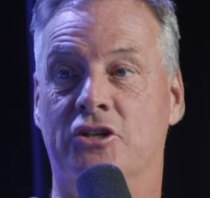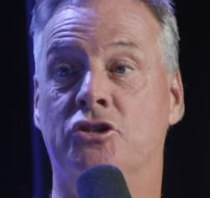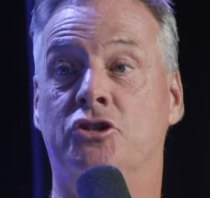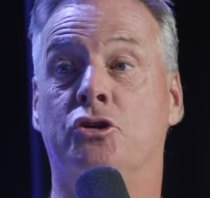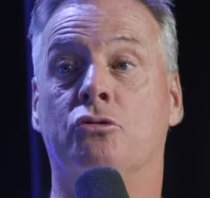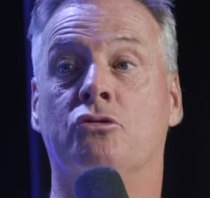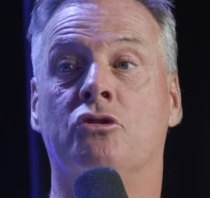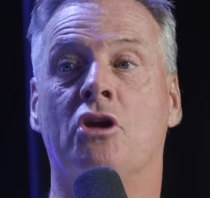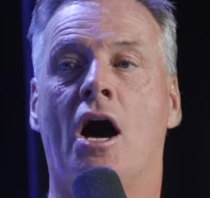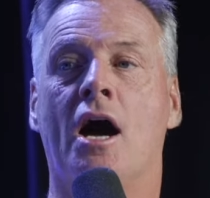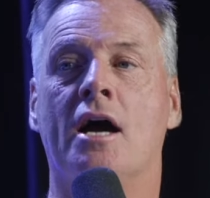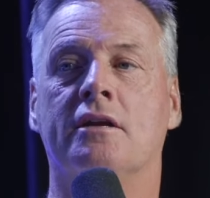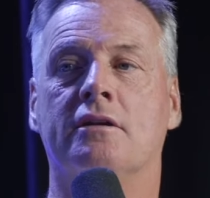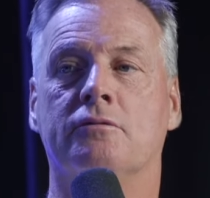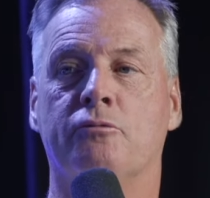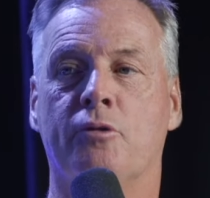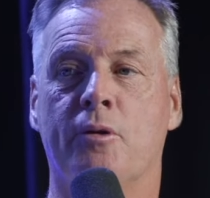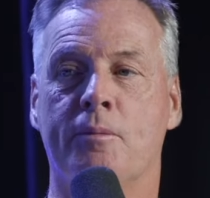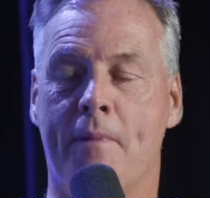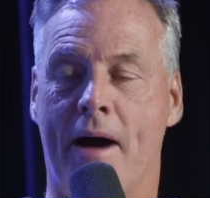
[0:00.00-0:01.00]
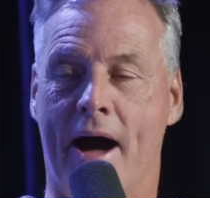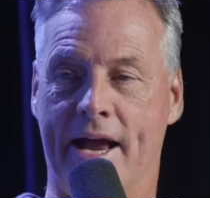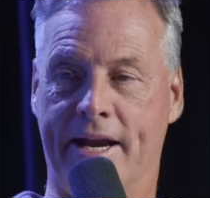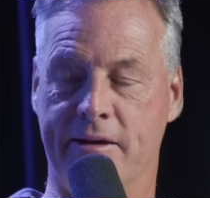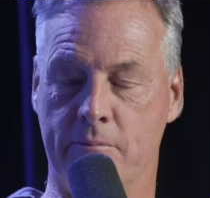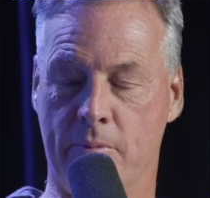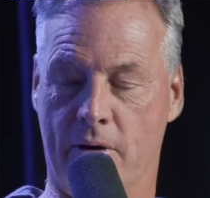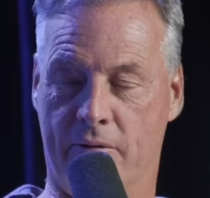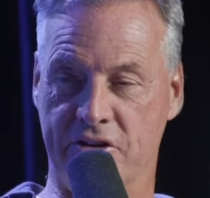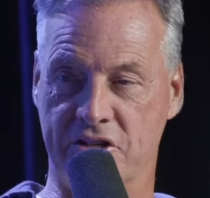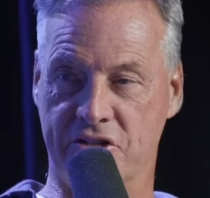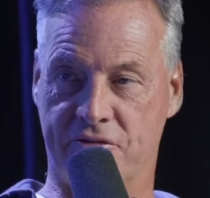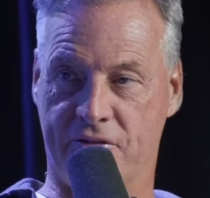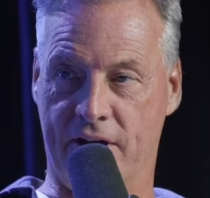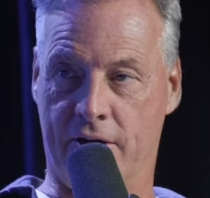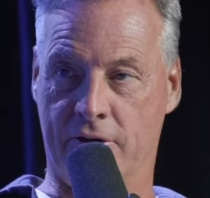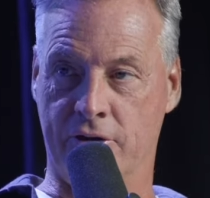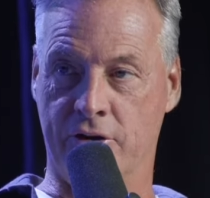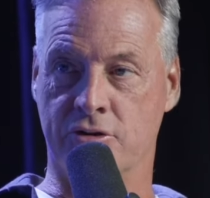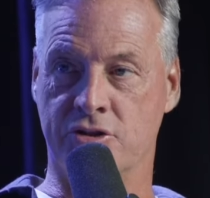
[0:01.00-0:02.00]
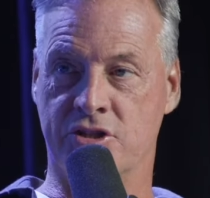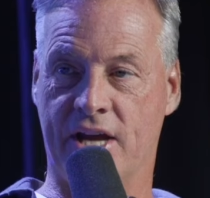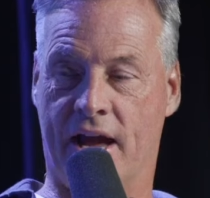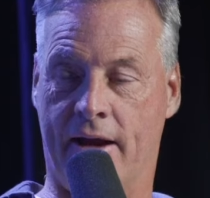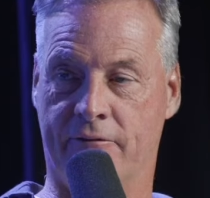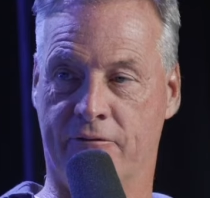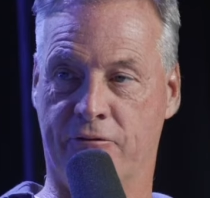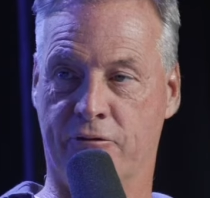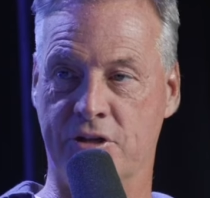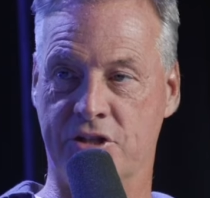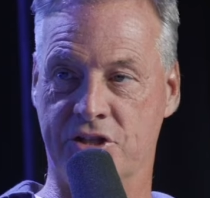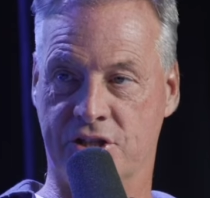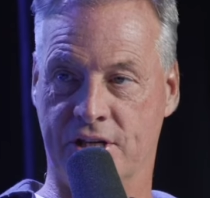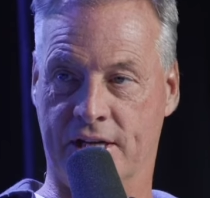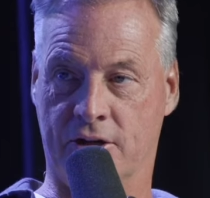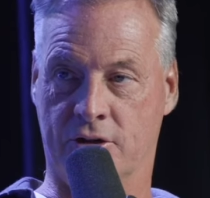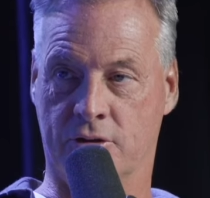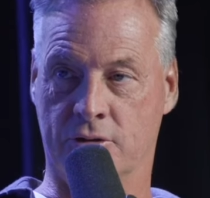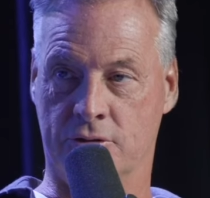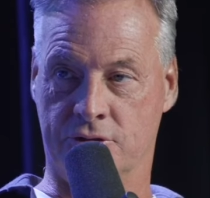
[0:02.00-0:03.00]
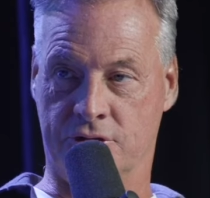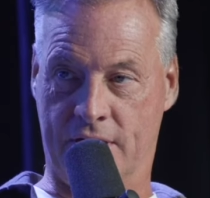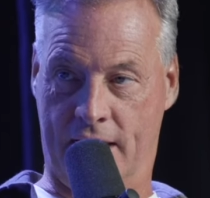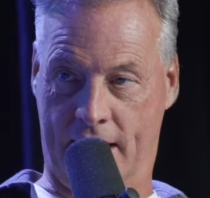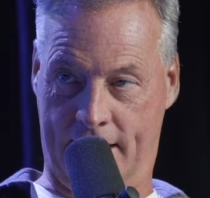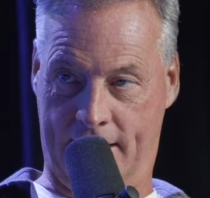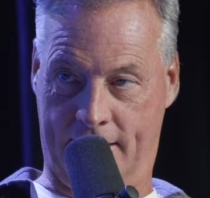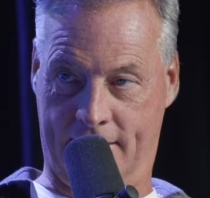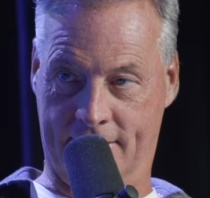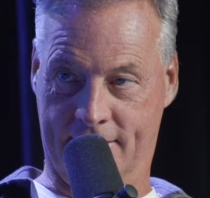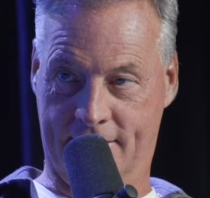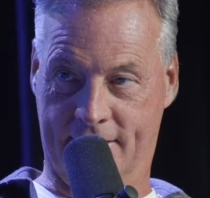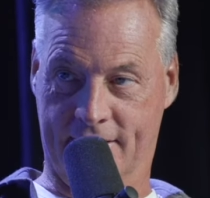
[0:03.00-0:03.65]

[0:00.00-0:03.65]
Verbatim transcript: Do not remind him of his failures every single mm. day.